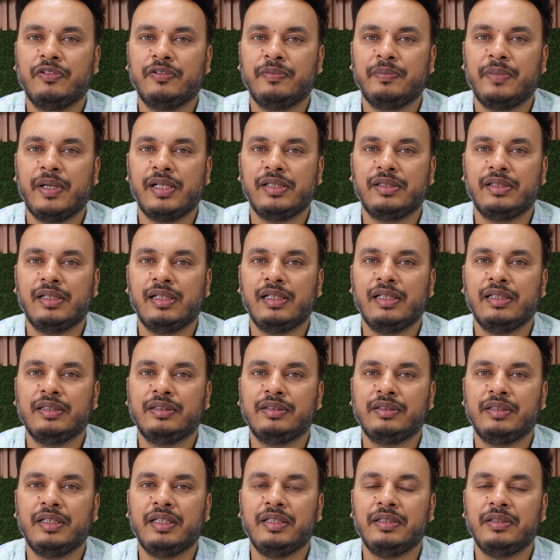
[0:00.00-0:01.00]

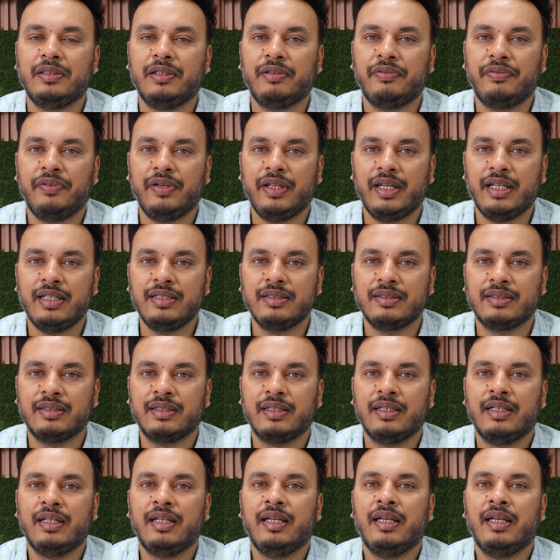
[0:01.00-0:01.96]
specialist interference,